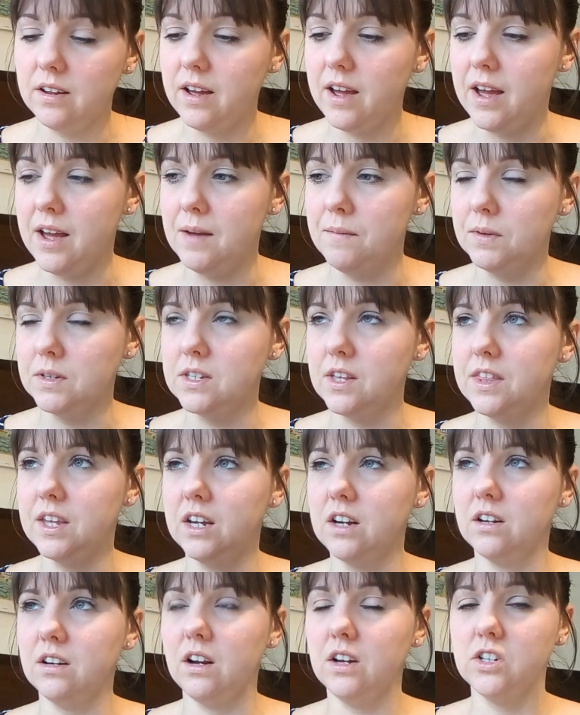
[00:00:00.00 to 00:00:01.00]
because I
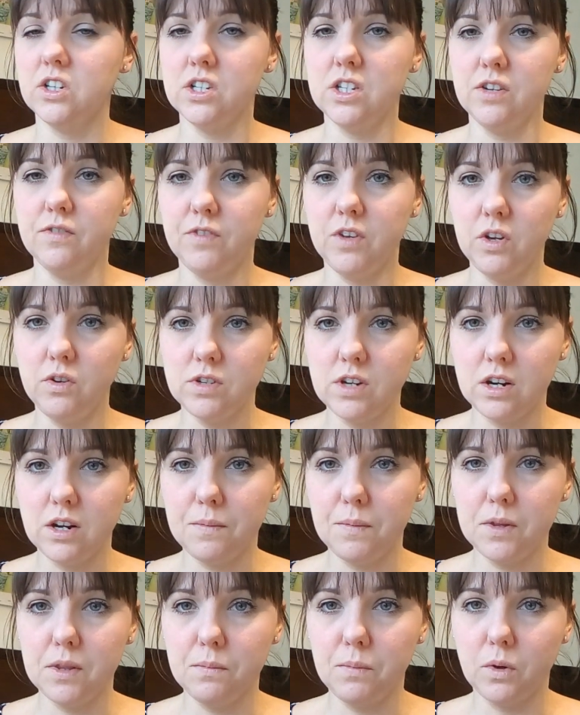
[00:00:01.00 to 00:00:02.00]
think I'd like just a few done
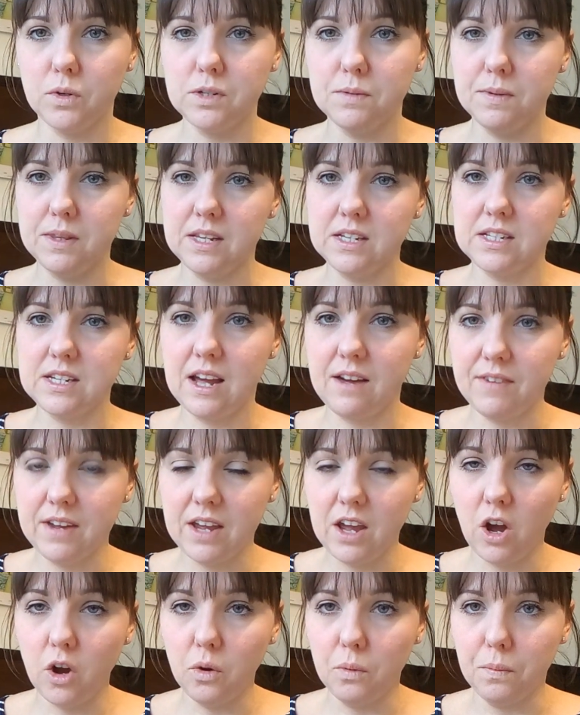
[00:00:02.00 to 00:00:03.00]
up at the bottom and then to have
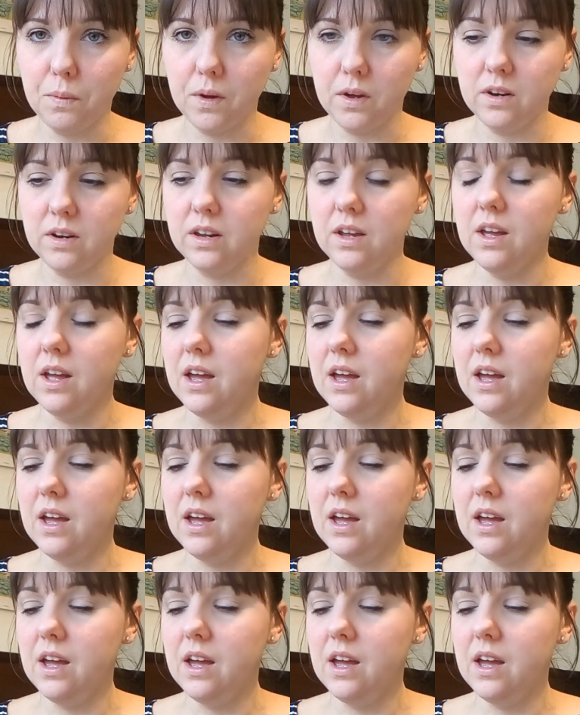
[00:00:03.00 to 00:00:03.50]
it open.